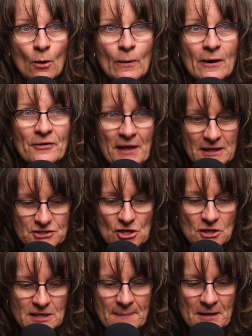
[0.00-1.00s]
Where are they? It's
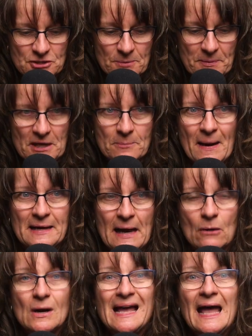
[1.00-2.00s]
dog time. They should be here by
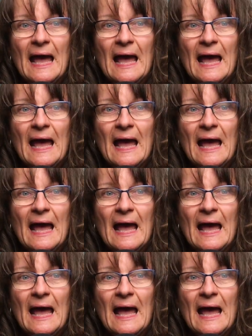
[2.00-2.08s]
now.